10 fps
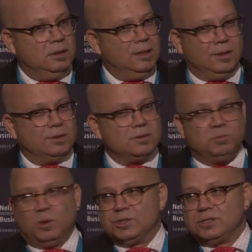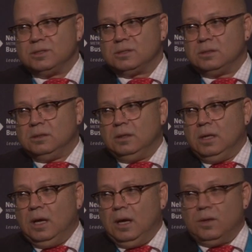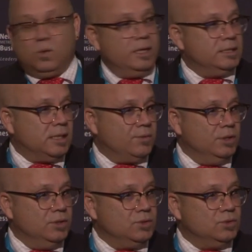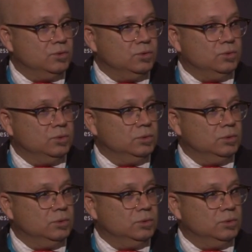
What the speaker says: and not as sponsors. Otherwise, I reduce you to